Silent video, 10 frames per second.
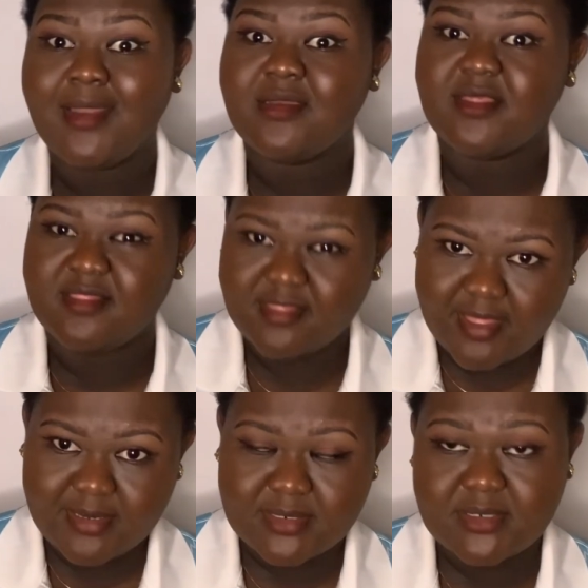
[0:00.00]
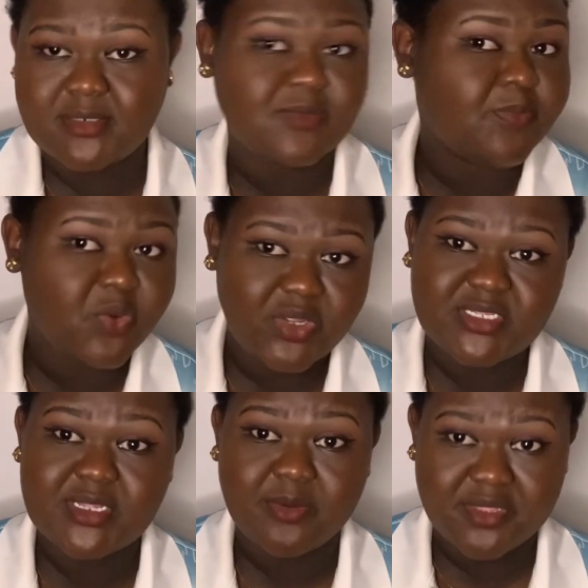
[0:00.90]
The third
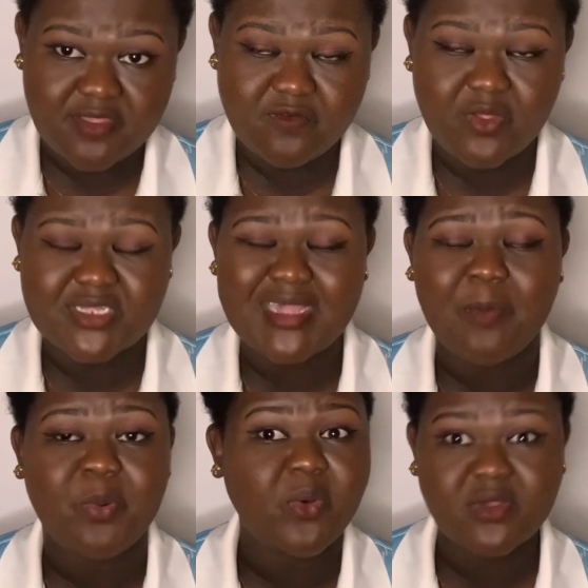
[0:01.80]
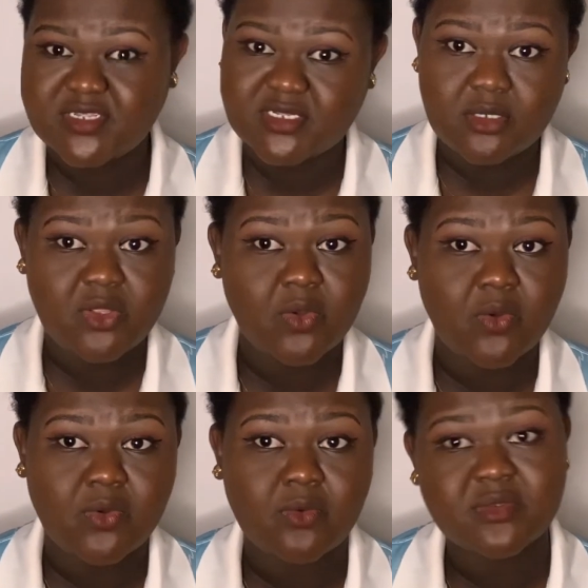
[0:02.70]
point I'll give you is, apportion
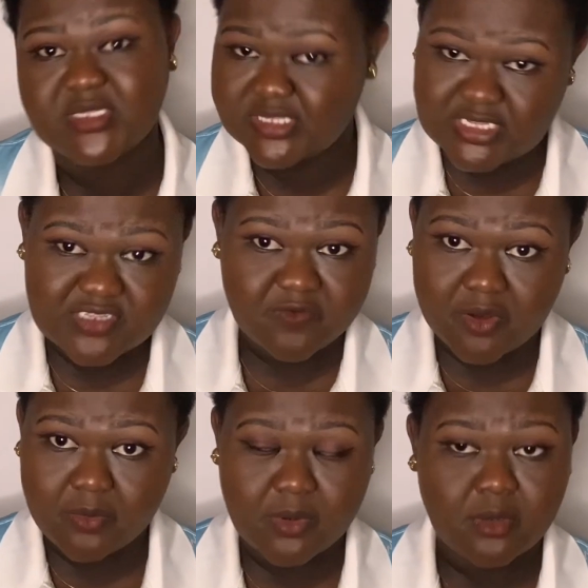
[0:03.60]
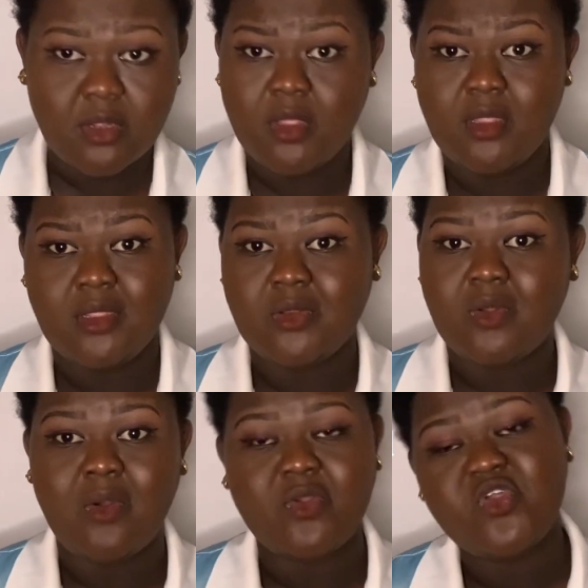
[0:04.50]
your teas very well. You
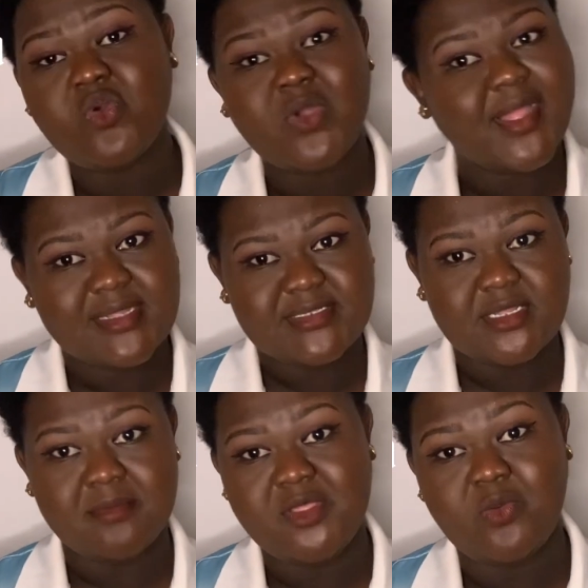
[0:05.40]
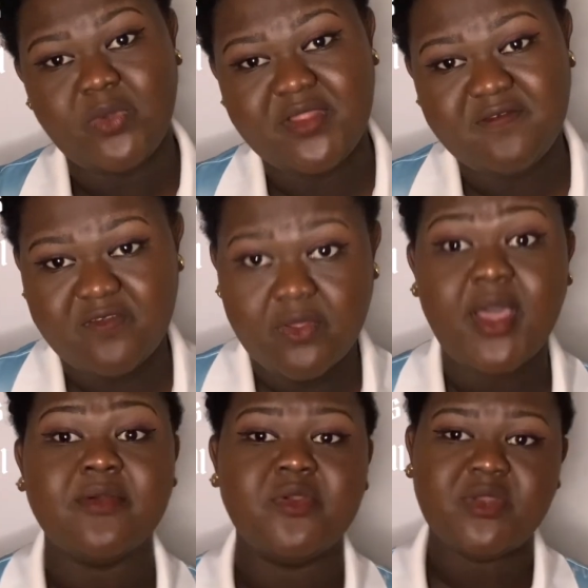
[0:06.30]
know, you can't tell me you wouldn't feel
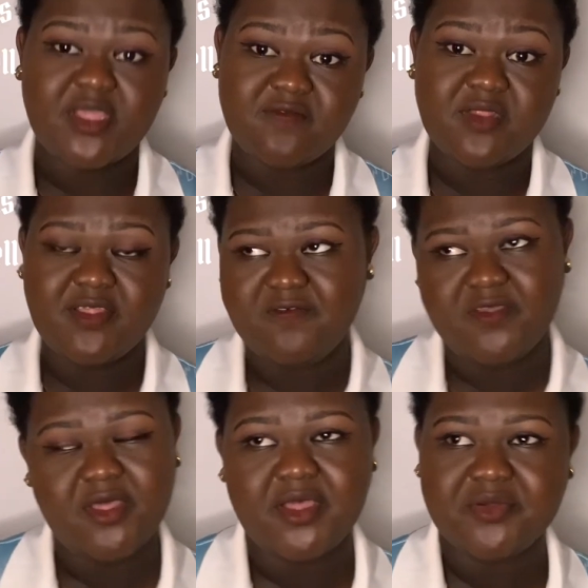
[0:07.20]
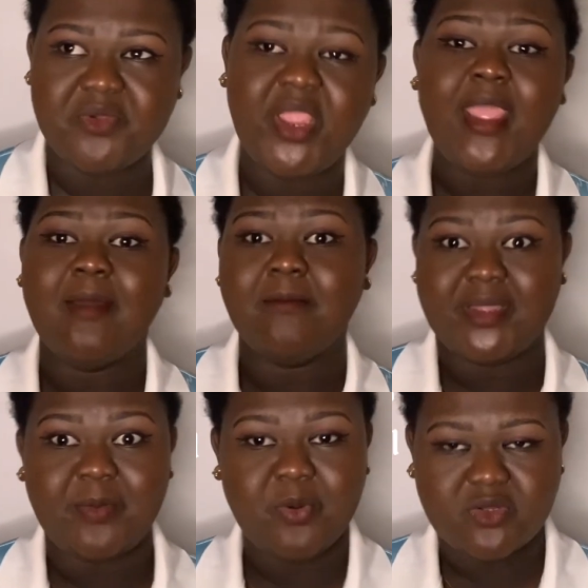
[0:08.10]
hungry. You definitely feel hungry,
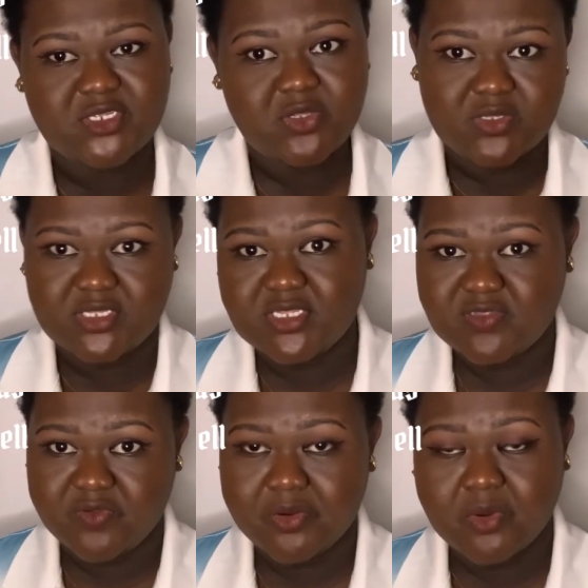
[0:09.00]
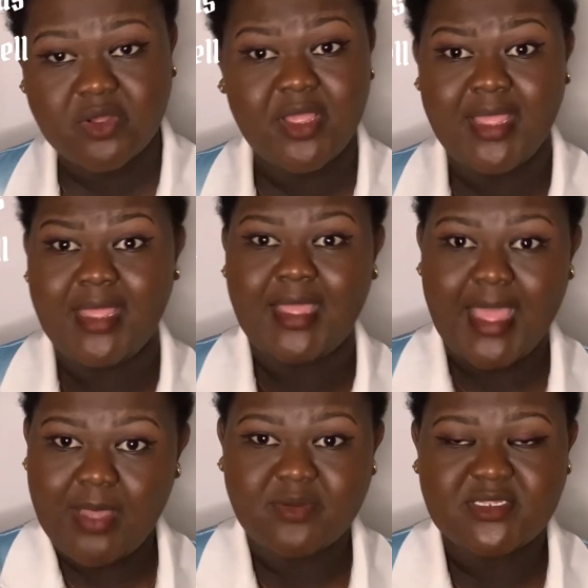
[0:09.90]
but apportion your teas very well.
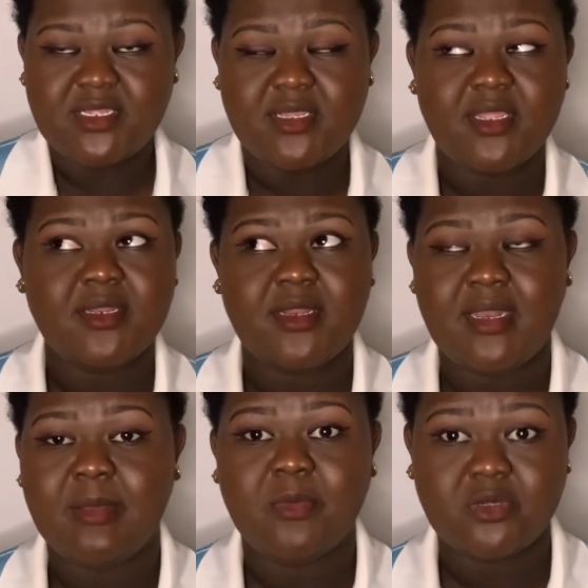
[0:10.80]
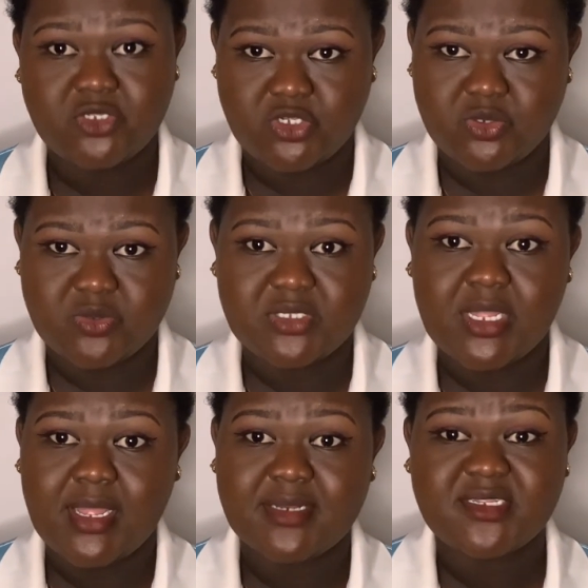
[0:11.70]
I was taking lemon juice
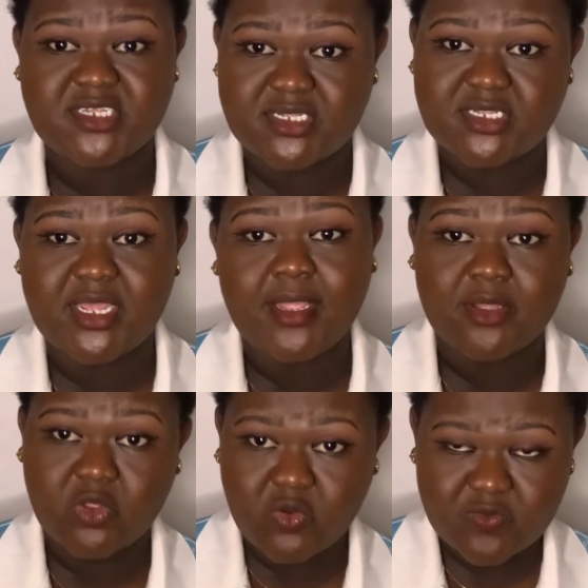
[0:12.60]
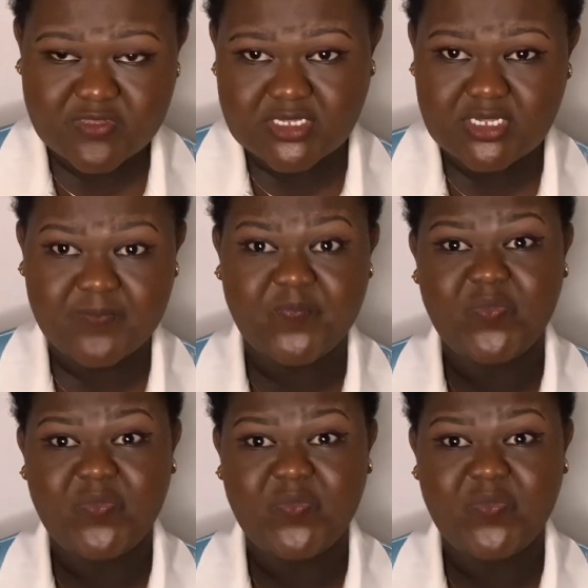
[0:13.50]
and ginger and clove tea.